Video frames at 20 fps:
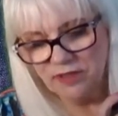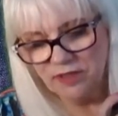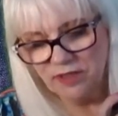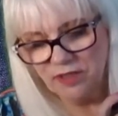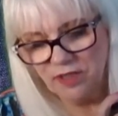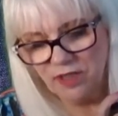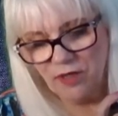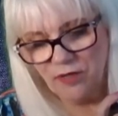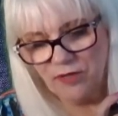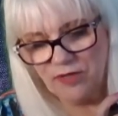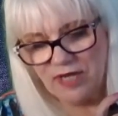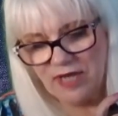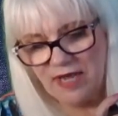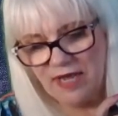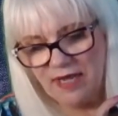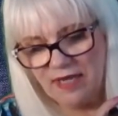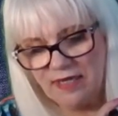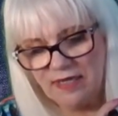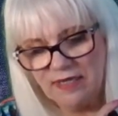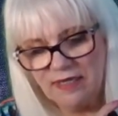
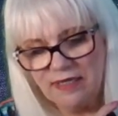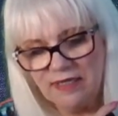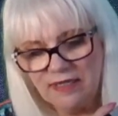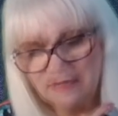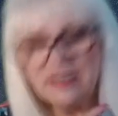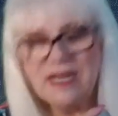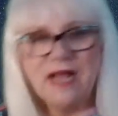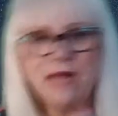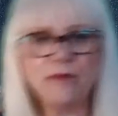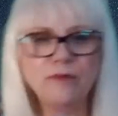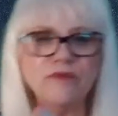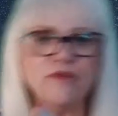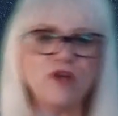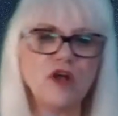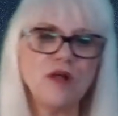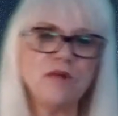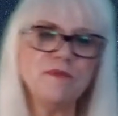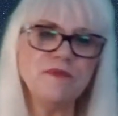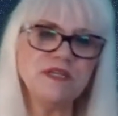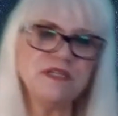Okay, now we've
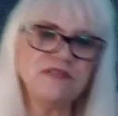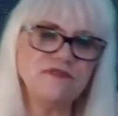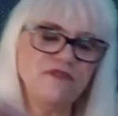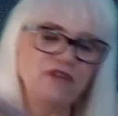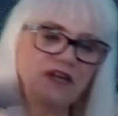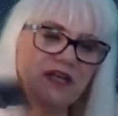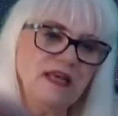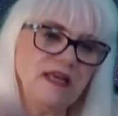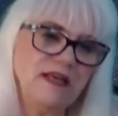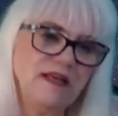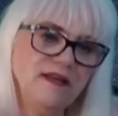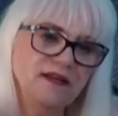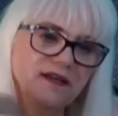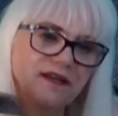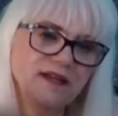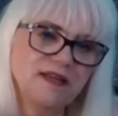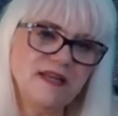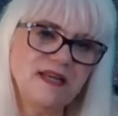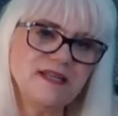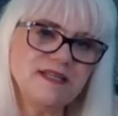got Miss Vicky.
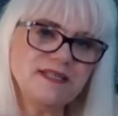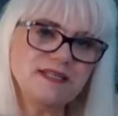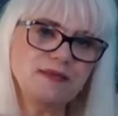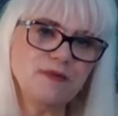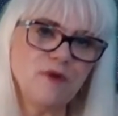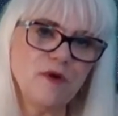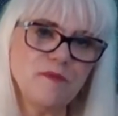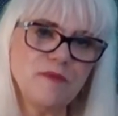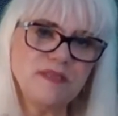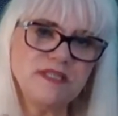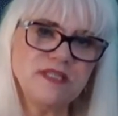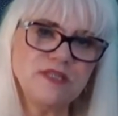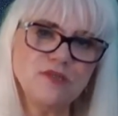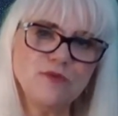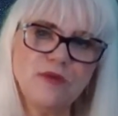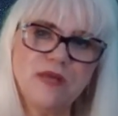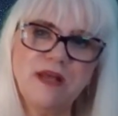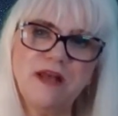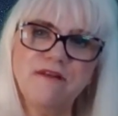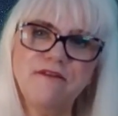Let's see what message
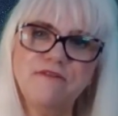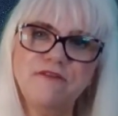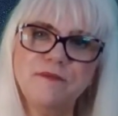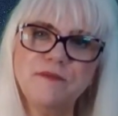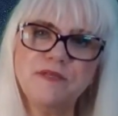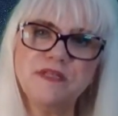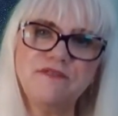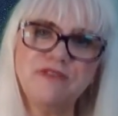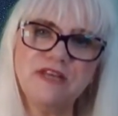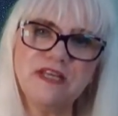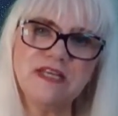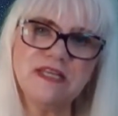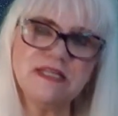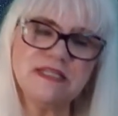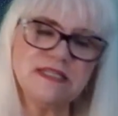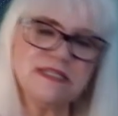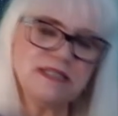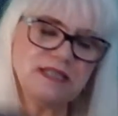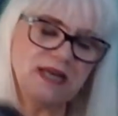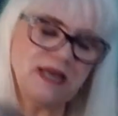we have for Miss Vicky
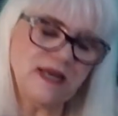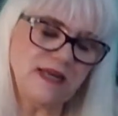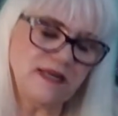today.